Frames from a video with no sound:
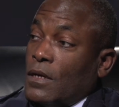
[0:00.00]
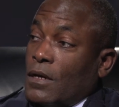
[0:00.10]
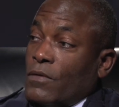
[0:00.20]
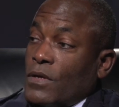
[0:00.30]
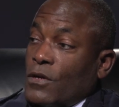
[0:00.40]

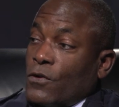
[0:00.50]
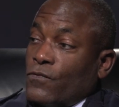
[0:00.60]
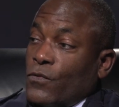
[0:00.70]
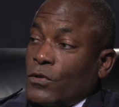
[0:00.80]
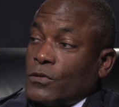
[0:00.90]
of the Air
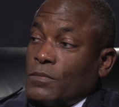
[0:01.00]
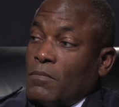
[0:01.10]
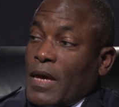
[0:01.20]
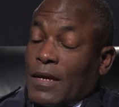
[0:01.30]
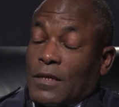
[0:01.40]
Force
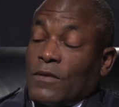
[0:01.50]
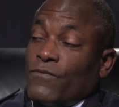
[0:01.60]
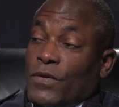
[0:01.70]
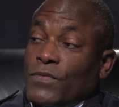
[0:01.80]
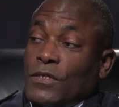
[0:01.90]
back in the
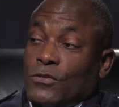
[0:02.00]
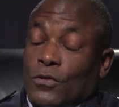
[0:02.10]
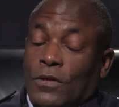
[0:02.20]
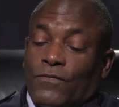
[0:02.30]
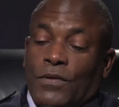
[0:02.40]
50s,
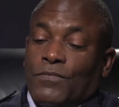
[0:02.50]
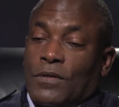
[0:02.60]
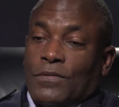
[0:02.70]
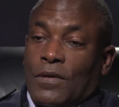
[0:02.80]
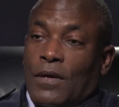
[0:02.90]
early
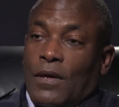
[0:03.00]
50s.